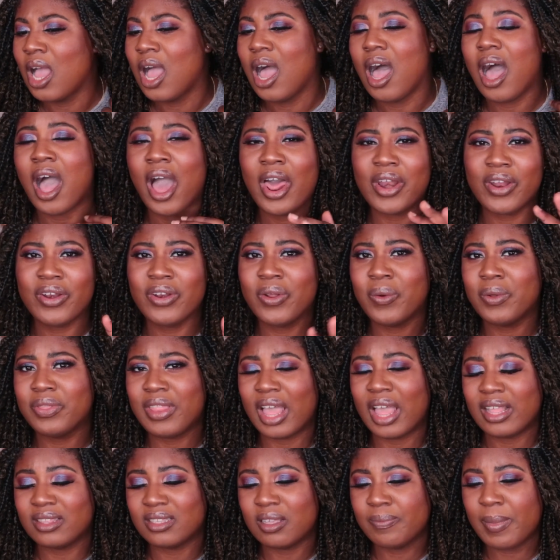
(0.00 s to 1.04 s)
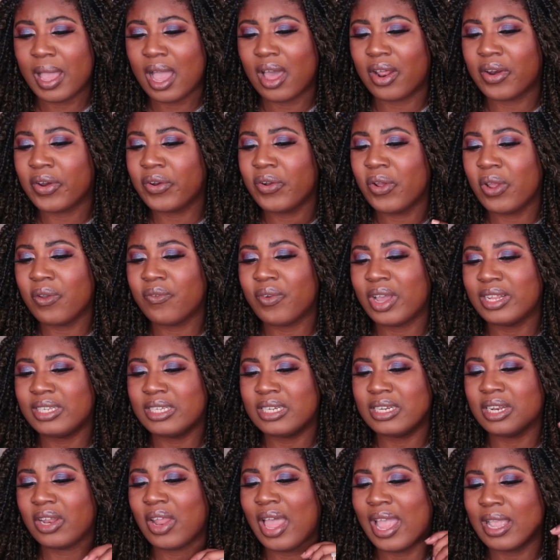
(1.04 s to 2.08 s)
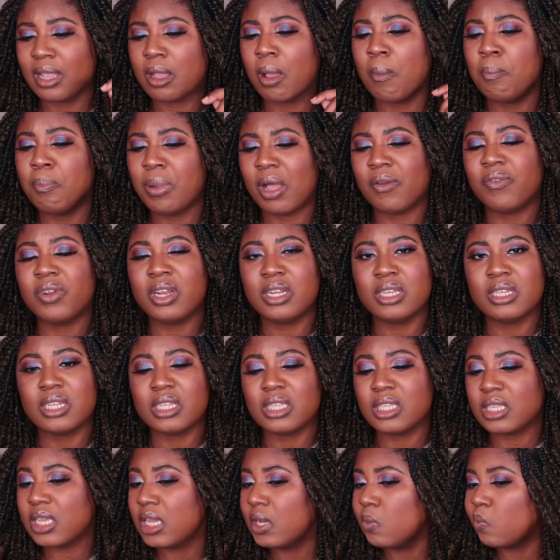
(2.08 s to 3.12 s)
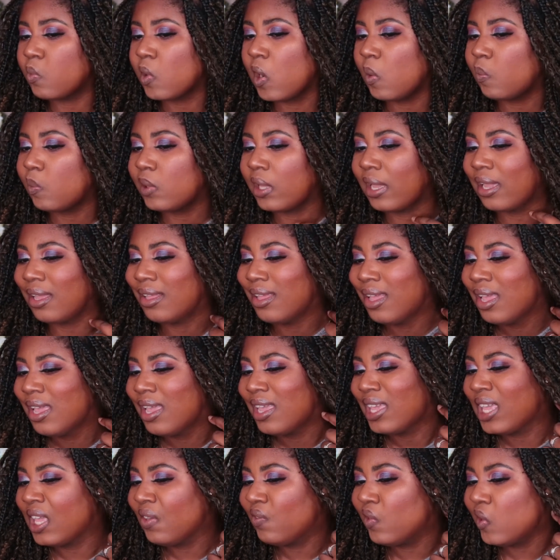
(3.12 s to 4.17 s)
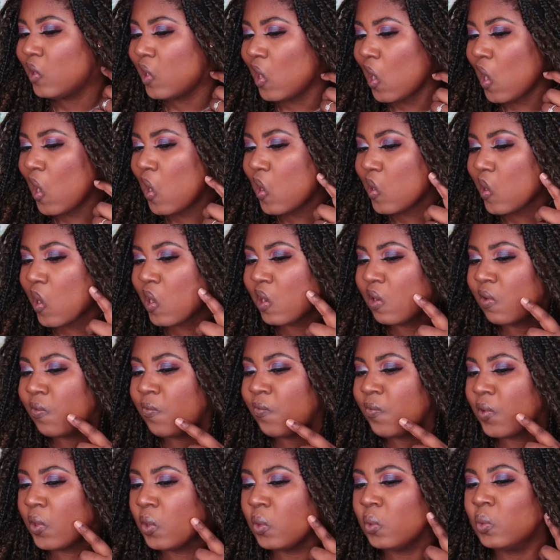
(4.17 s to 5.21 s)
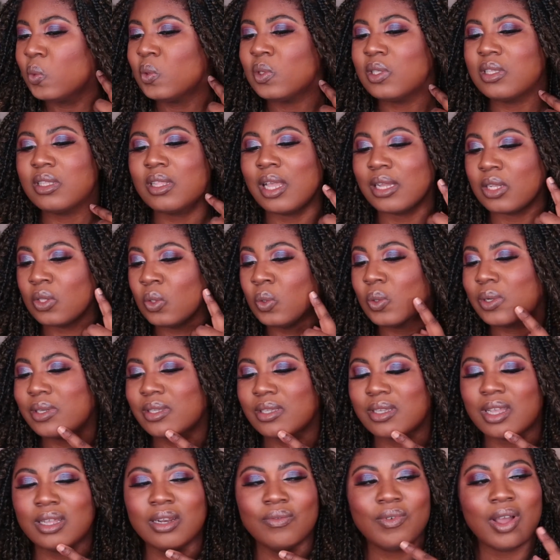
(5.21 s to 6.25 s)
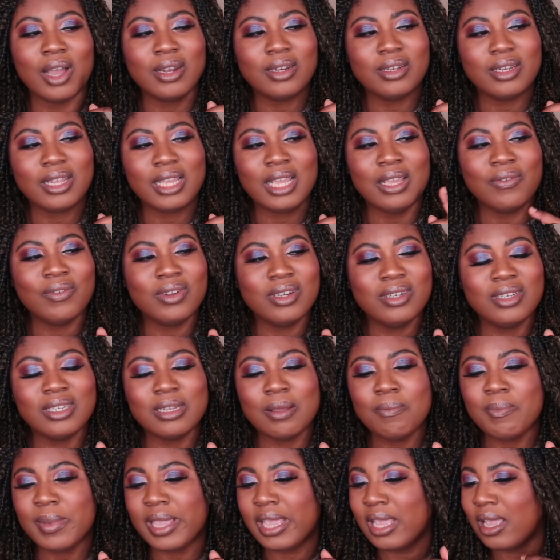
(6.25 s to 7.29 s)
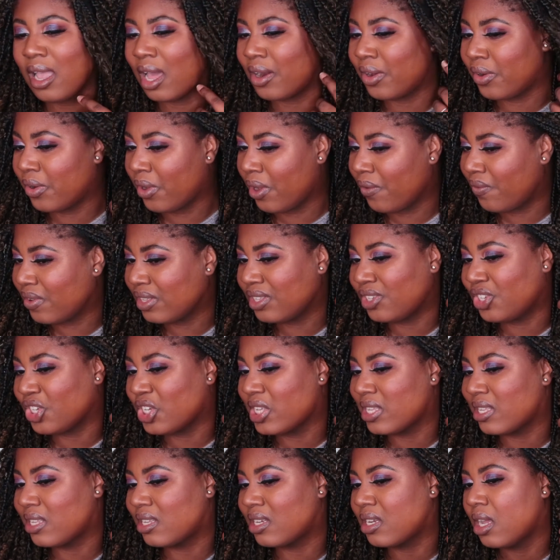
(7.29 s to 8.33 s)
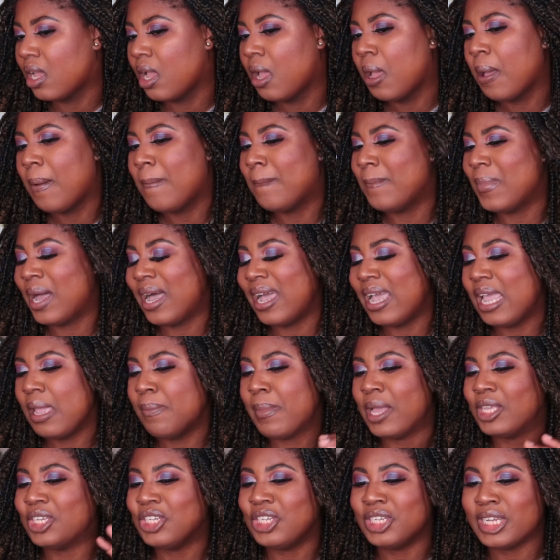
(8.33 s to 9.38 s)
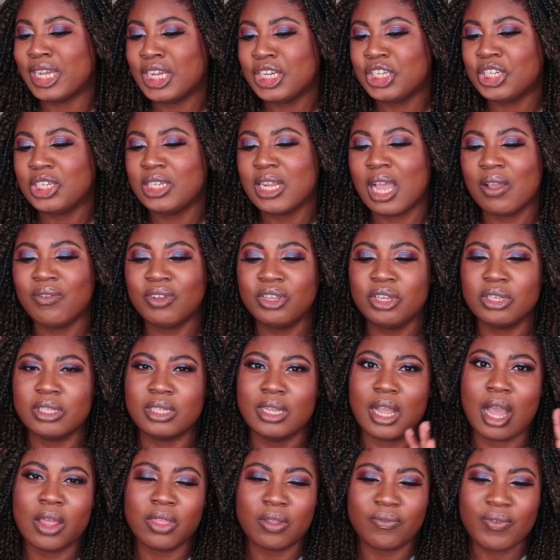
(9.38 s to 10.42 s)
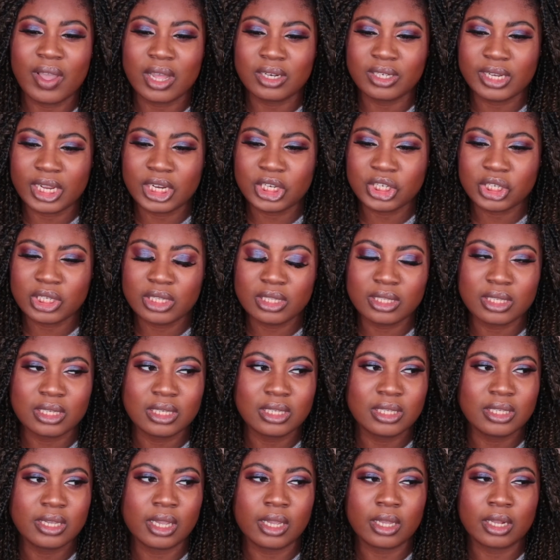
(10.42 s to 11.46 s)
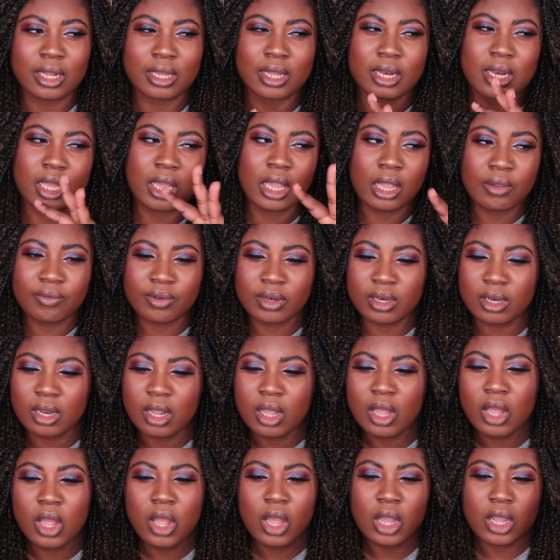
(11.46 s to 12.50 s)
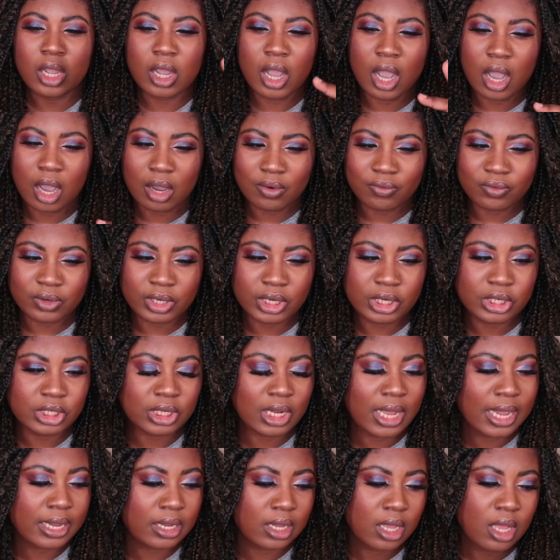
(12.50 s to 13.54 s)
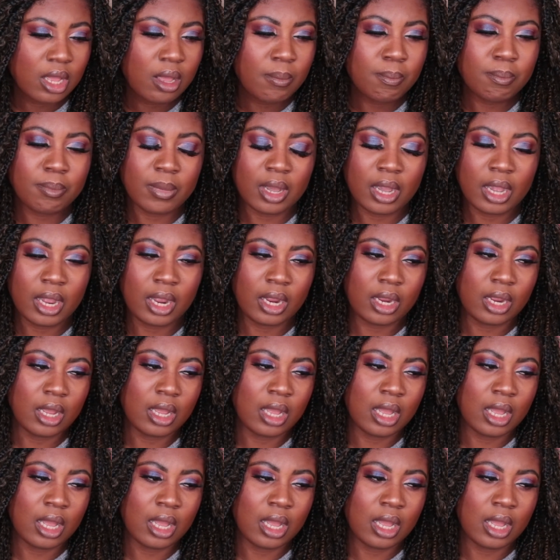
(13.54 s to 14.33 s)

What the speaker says: I don't know what that's about. I don't know if I didn't like buff it into the skin properly. Even now it kind of feels like, looks kind of uneven to me. I don't know if it's just my imagination having using other foundations and seeing like an even coverage, like my